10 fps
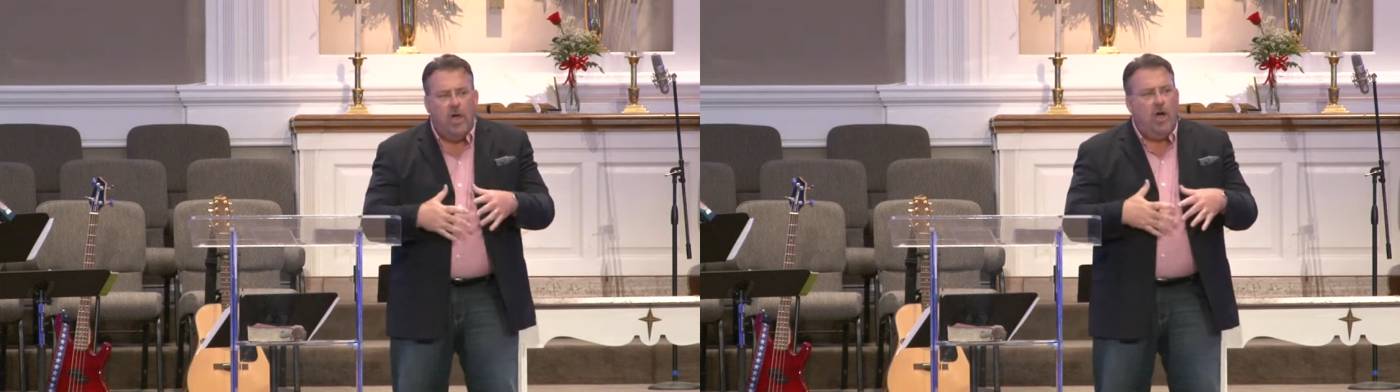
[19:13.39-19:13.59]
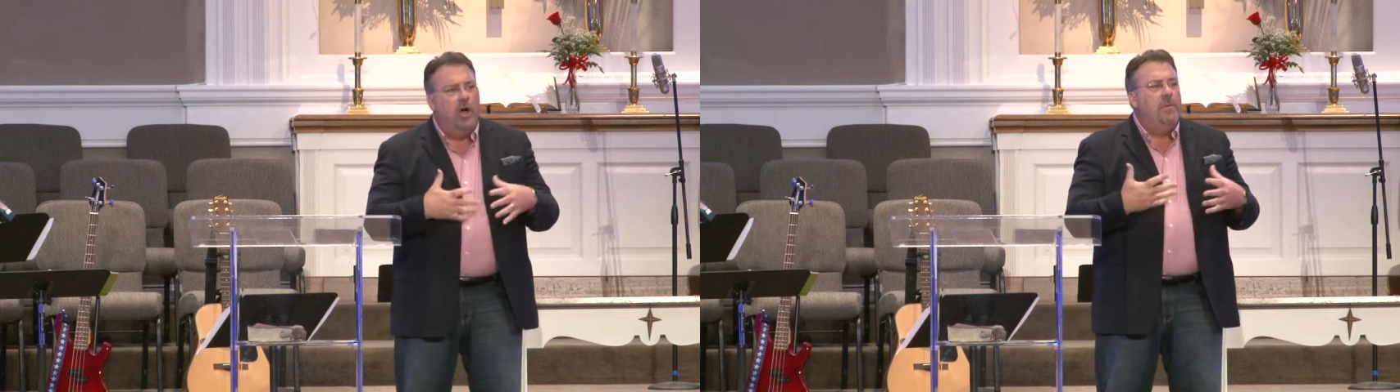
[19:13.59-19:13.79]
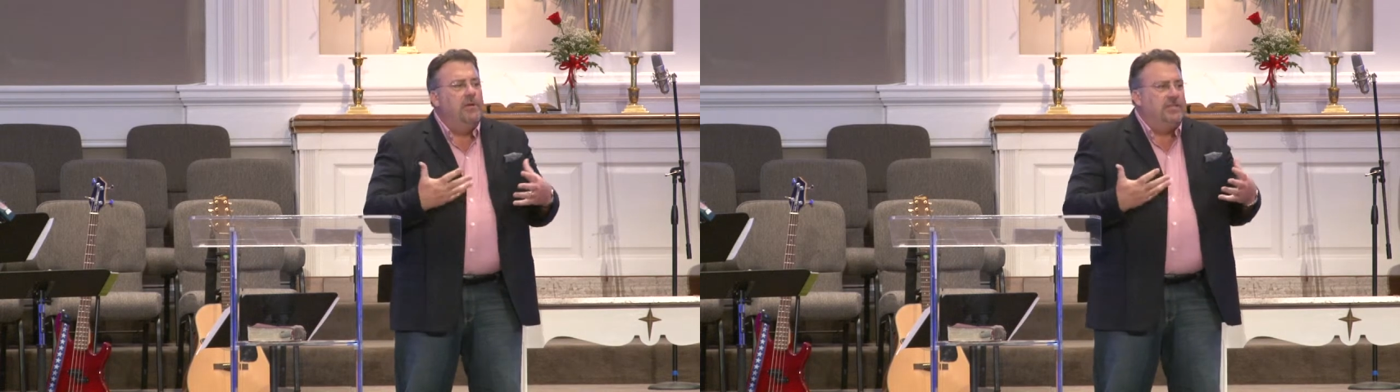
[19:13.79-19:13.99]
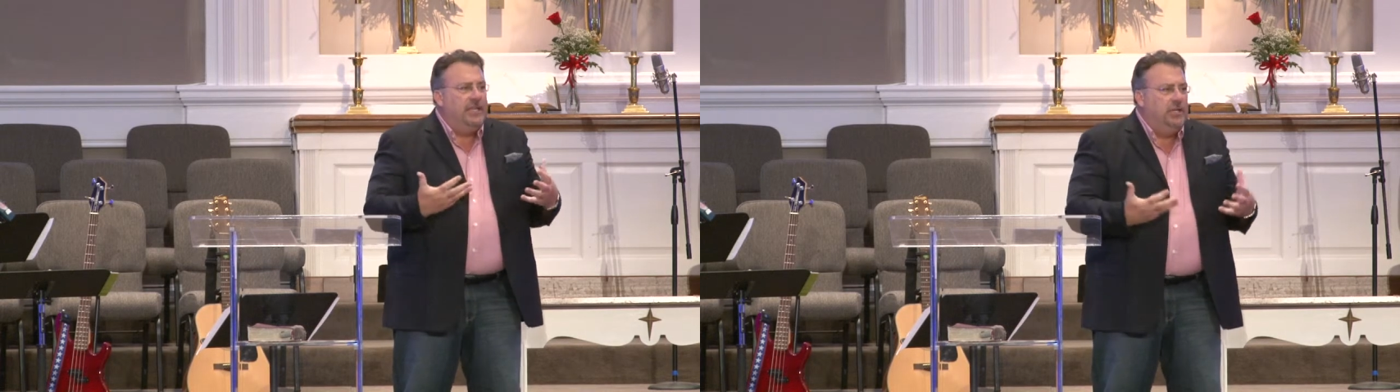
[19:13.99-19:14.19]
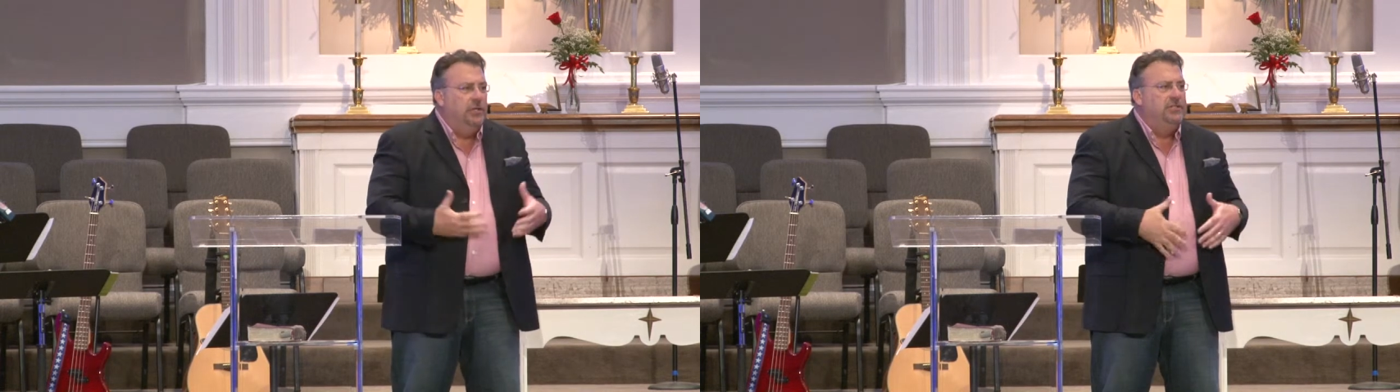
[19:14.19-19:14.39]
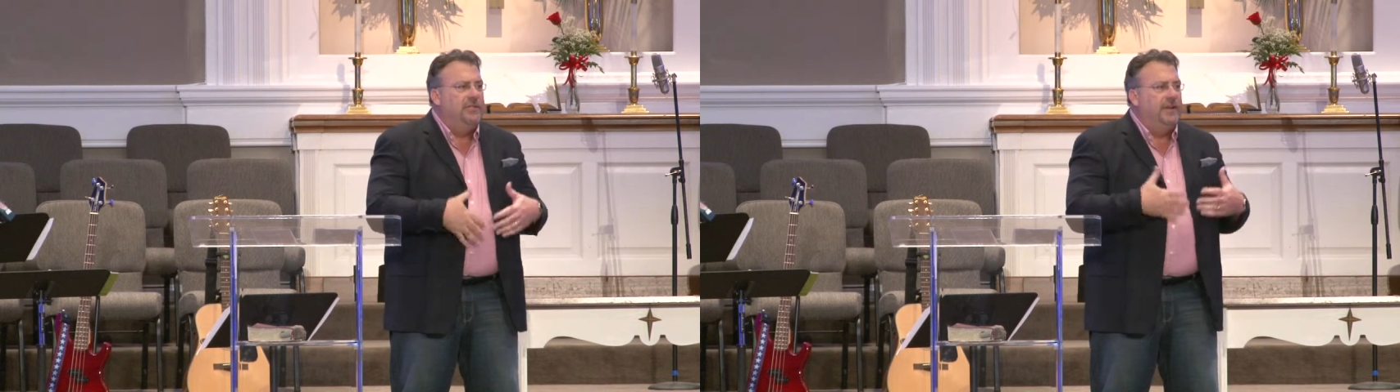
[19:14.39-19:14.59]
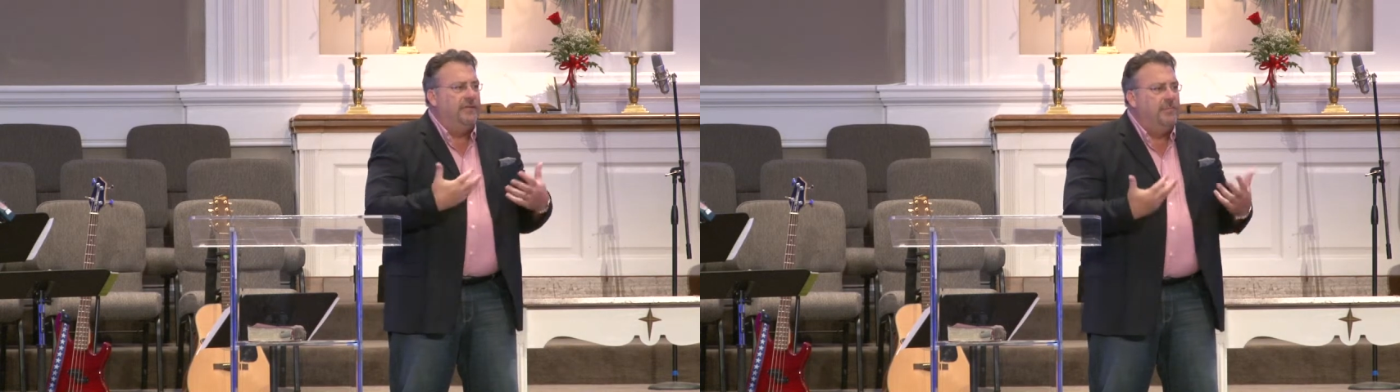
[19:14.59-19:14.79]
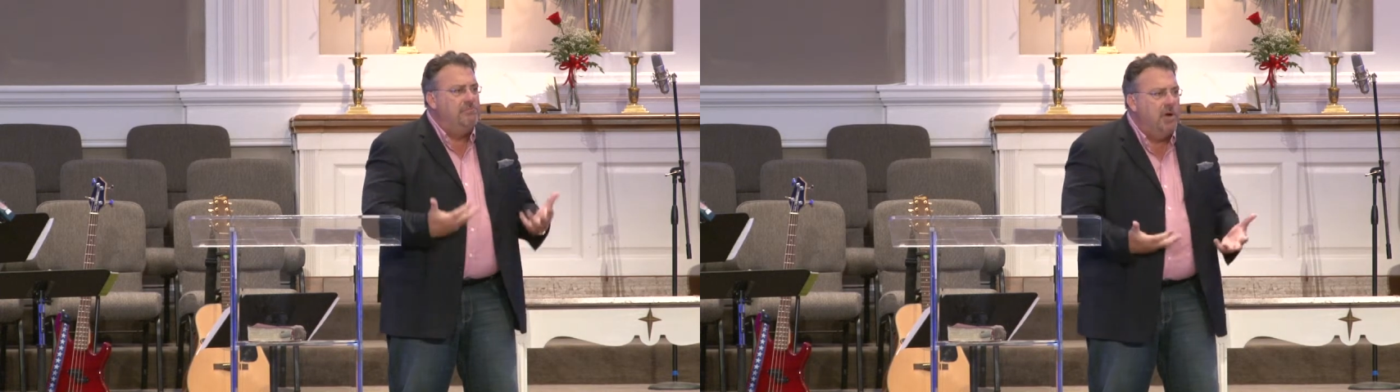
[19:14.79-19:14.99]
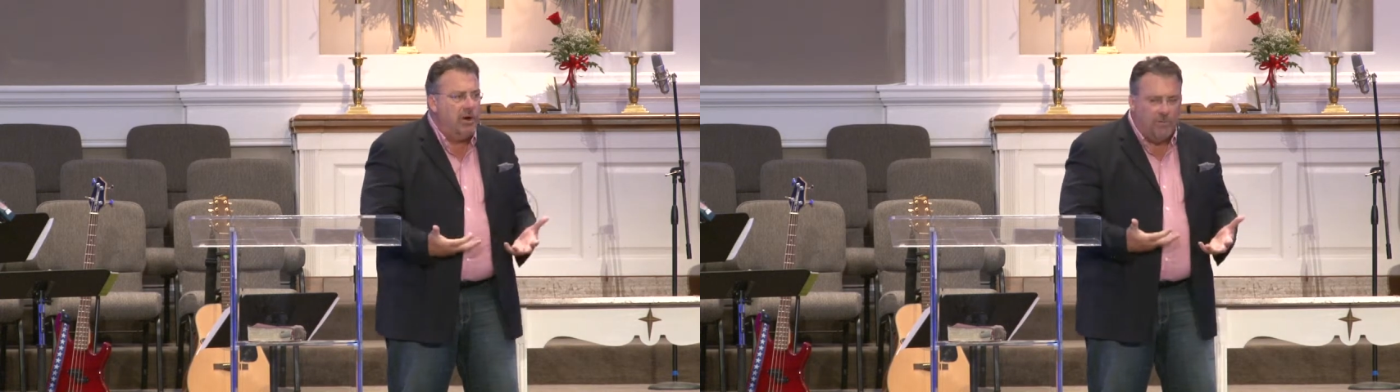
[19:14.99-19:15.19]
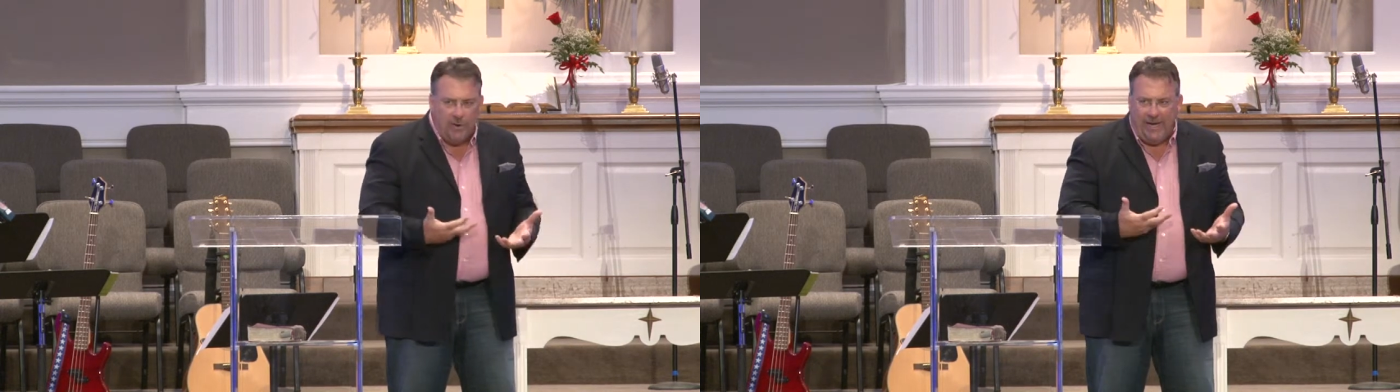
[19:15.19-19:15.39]
almost inclusive of a
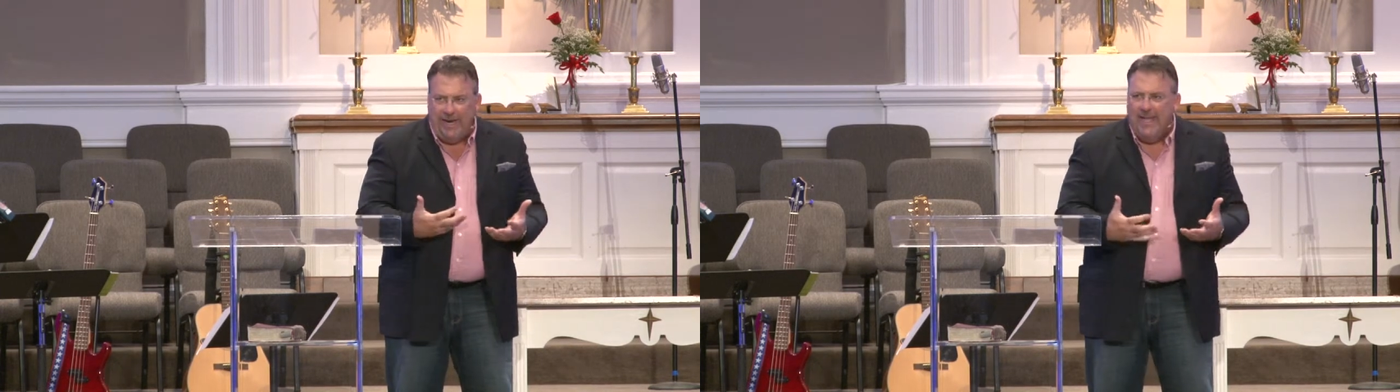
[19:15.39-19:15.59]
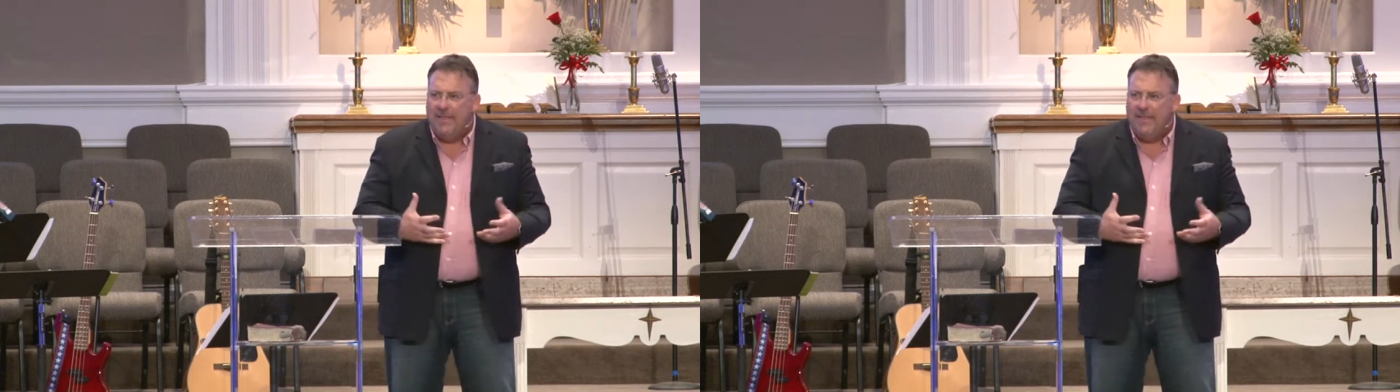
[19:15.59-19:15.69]
murmuring